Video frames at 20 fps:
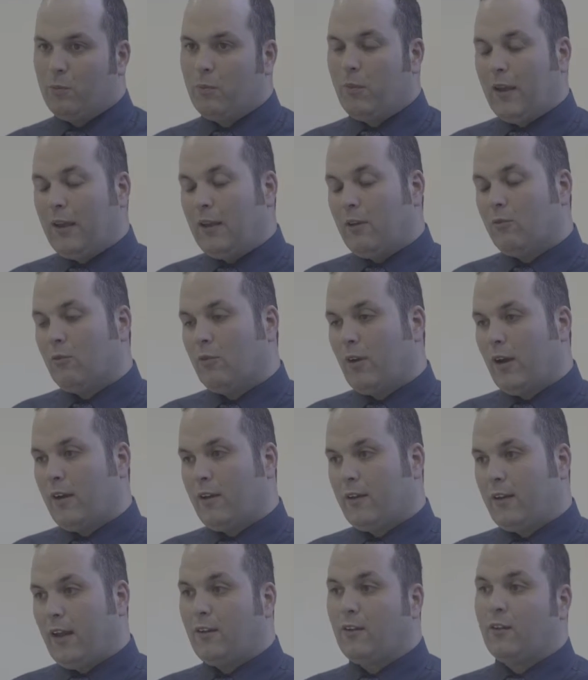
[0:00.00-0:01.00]
be
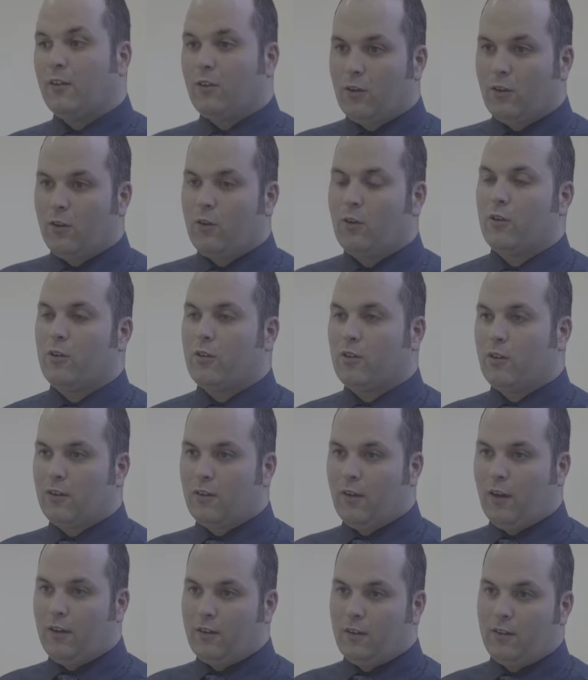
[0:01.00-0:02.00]
getting through the course
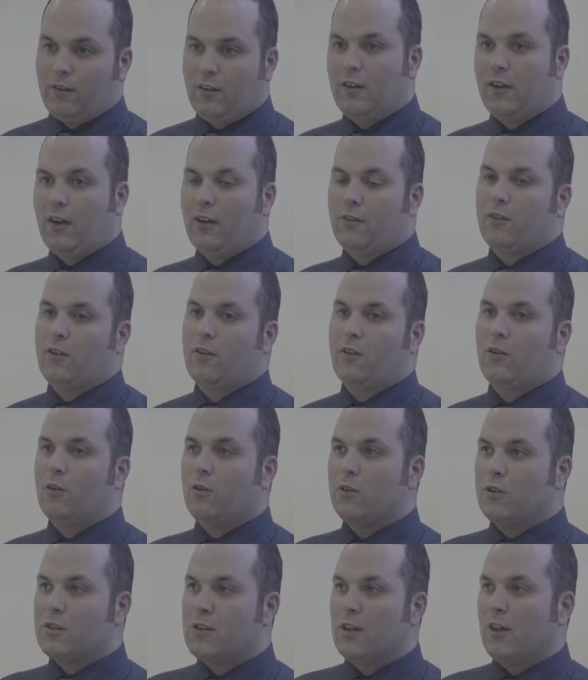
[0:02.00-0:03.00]
and succeeding after the
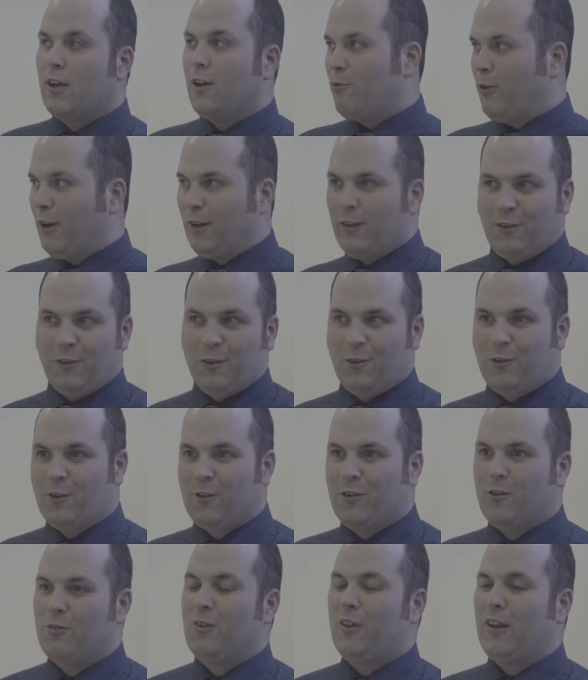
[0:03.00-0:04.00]
course, rating their
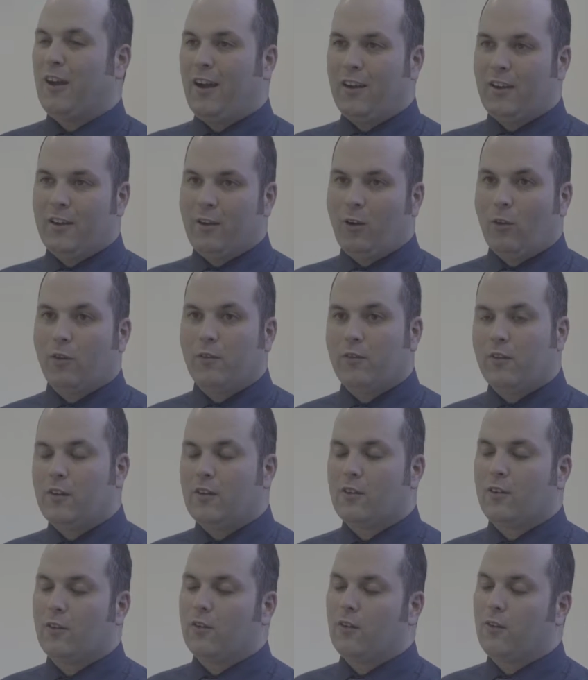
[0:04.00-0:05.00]
courses really highly, all of
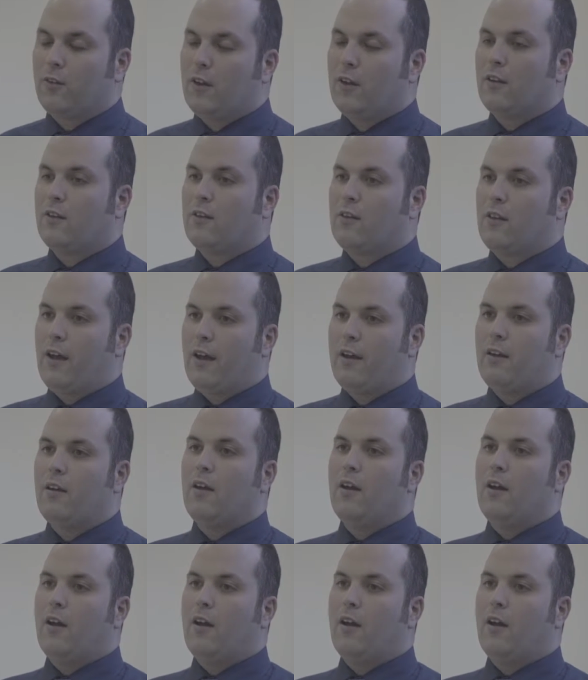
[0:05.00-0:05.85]
these sorts of things that